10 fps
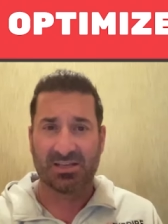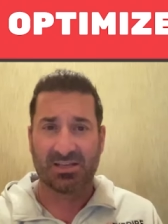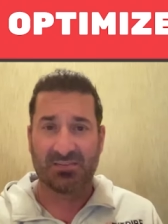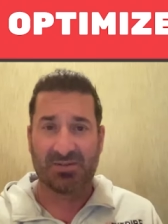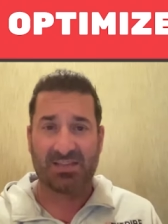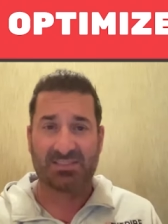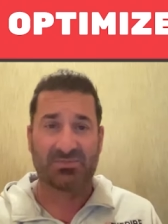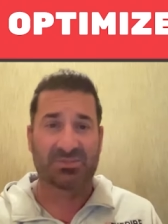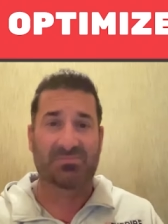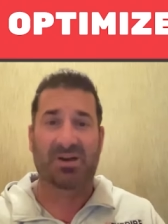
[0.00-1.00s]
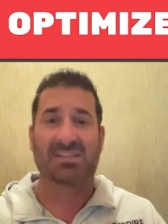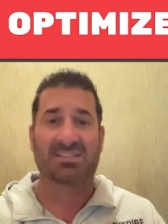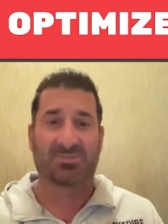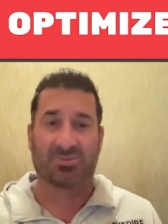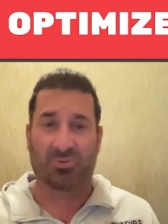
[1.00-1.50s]
in the past it was
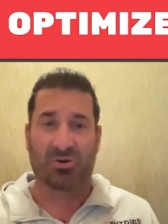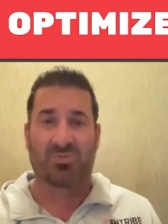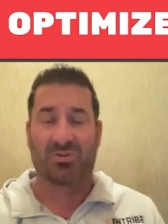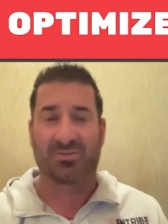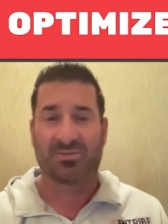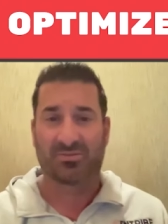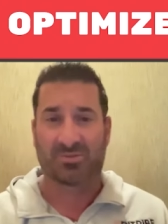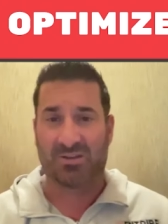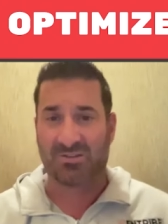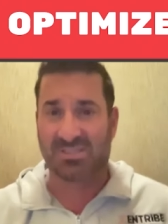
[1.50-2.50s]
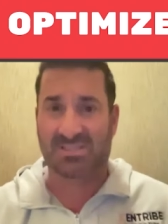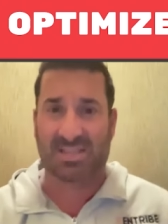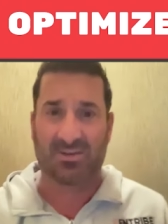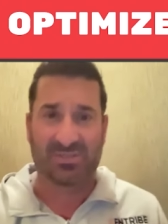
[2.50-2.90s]
impossible to work with creators at scale.